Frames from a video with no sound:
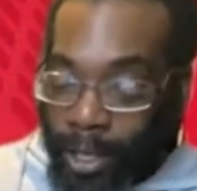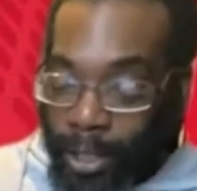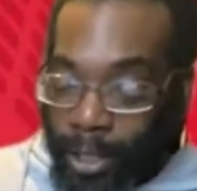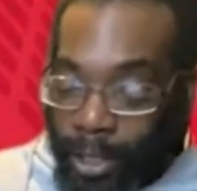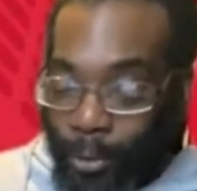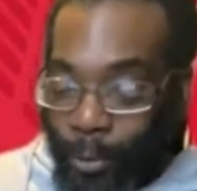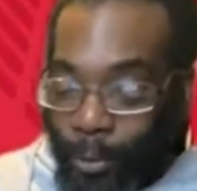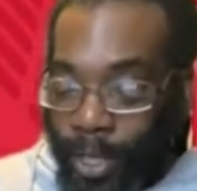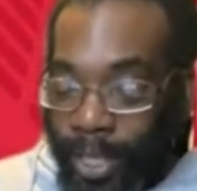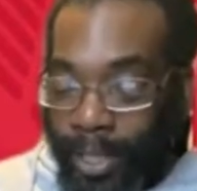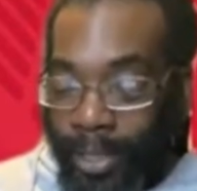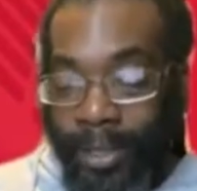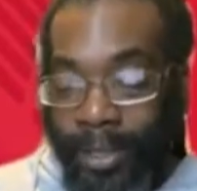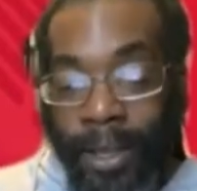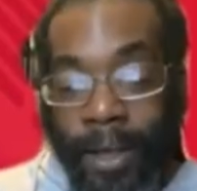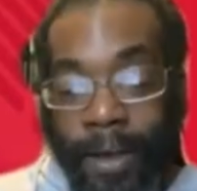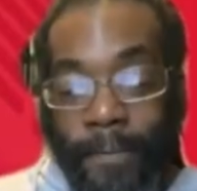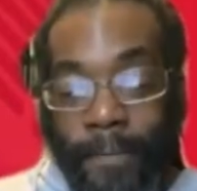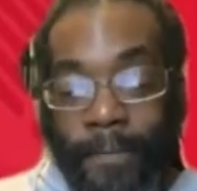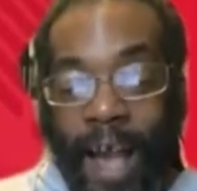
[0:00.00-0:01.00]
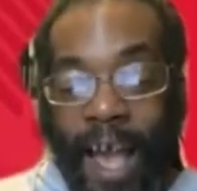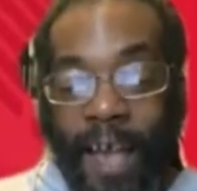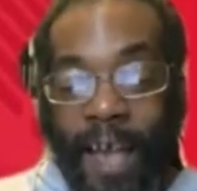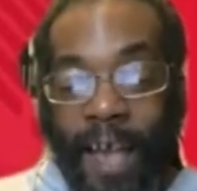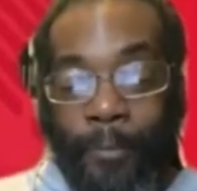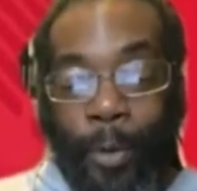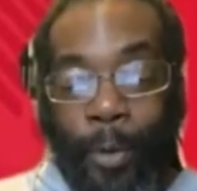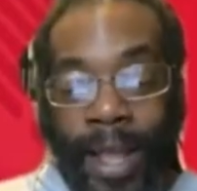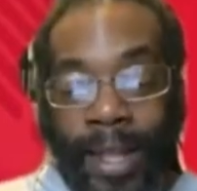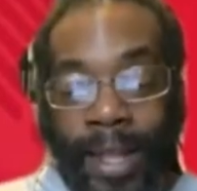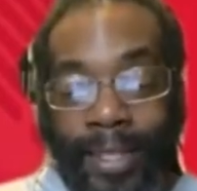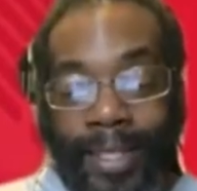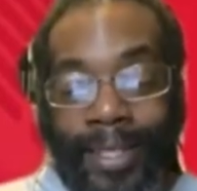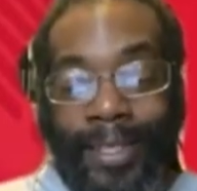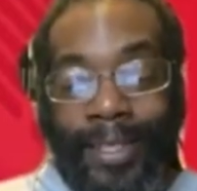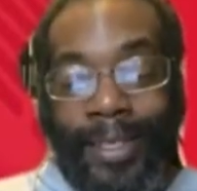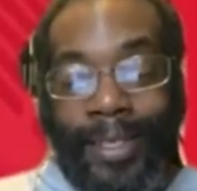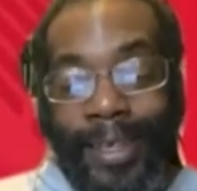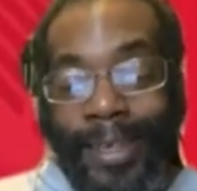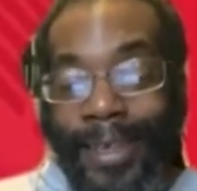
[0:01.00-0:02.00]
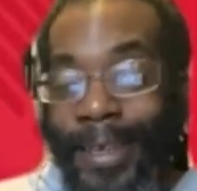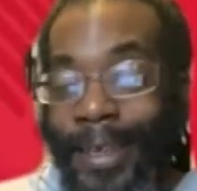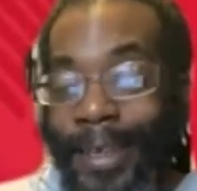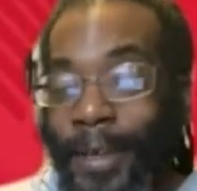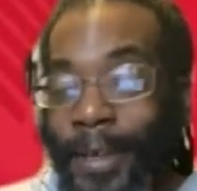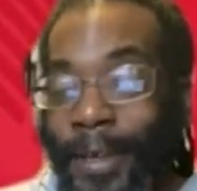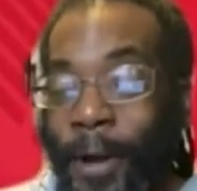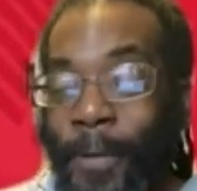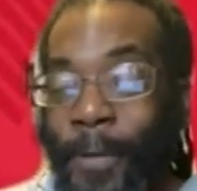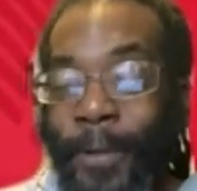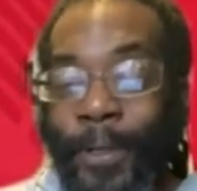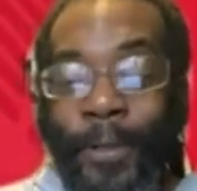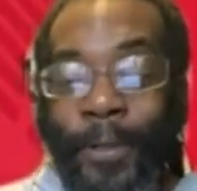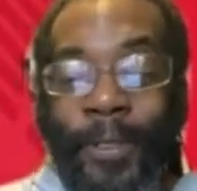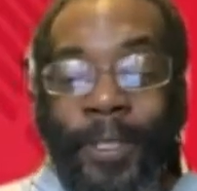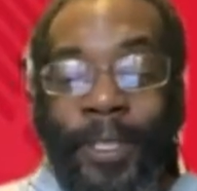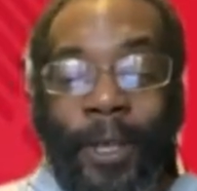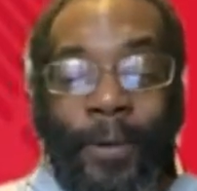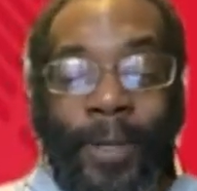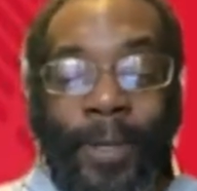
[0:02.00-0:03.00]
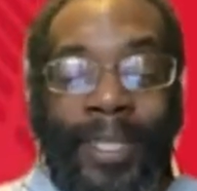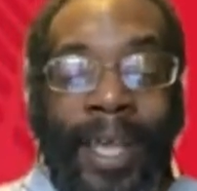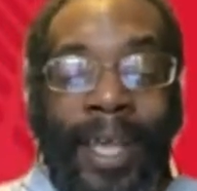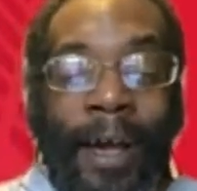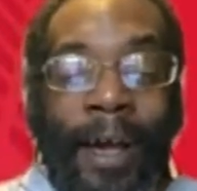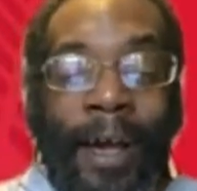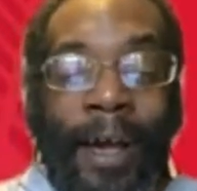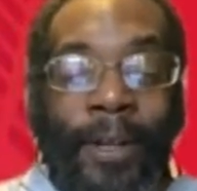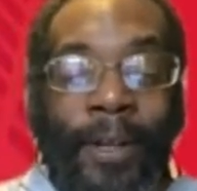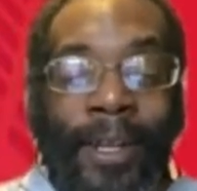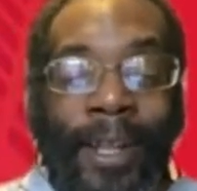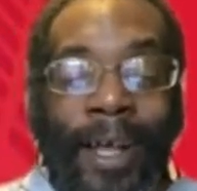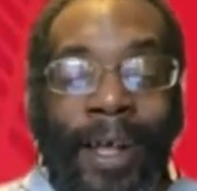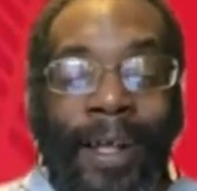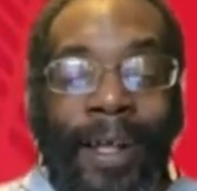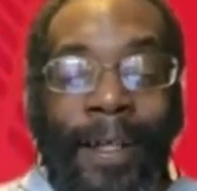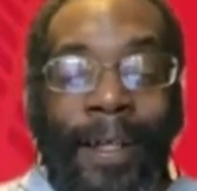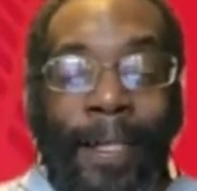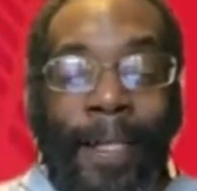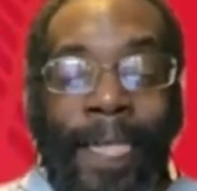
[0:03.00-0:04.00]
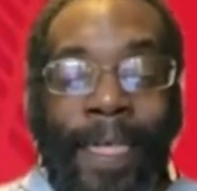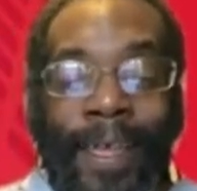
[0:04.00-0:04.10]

Seani's five points, go and do so. It's out on uh,